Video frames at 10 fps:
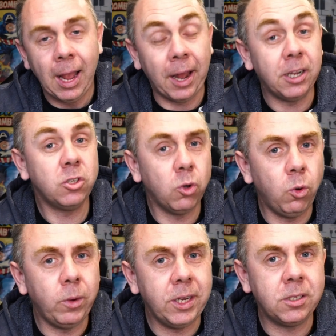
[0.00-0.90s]
And as
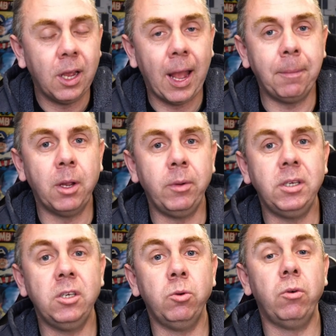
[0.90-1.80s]
always, I'm going
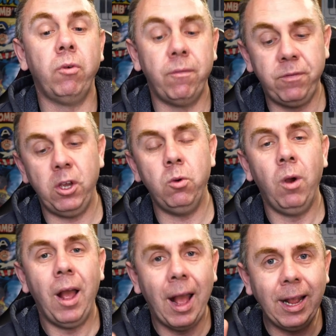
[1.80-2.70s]
to do a
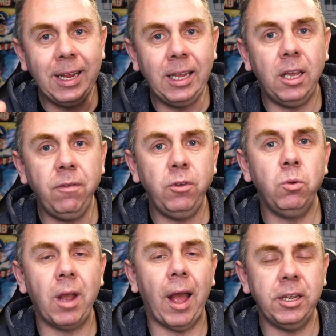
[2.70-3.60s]
review and give
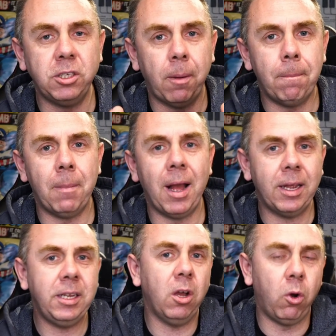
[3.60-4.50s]
you guys
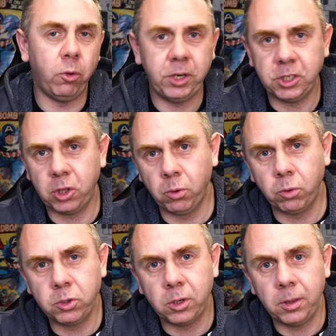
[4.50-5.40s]
my honest
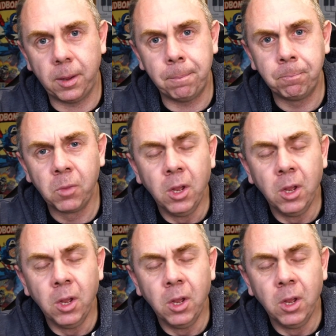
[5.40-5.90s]
thoughts on them.